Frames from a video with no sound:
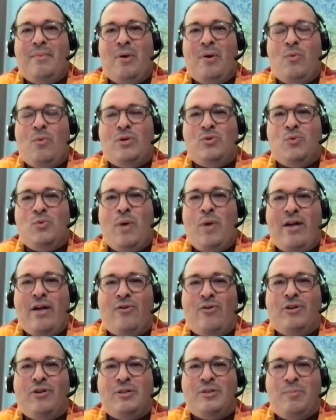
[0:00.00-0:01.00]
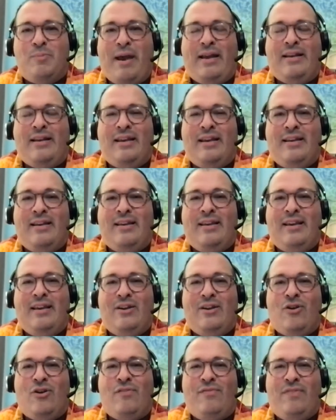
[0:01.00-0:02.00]
was well respected in
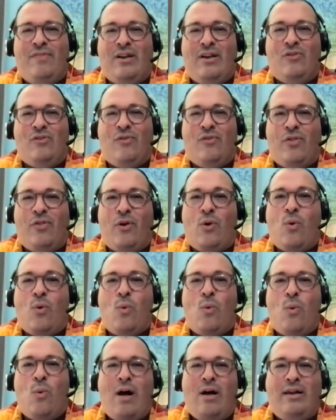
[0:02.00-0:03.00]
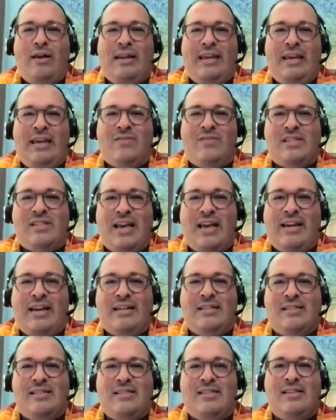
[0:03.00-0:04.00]
her field for the quality of
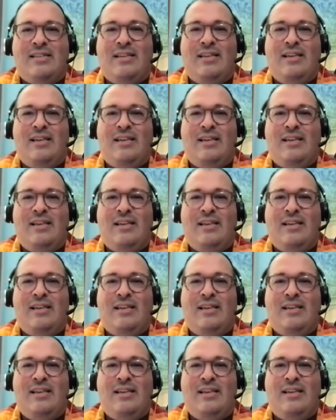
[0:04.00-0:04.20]
science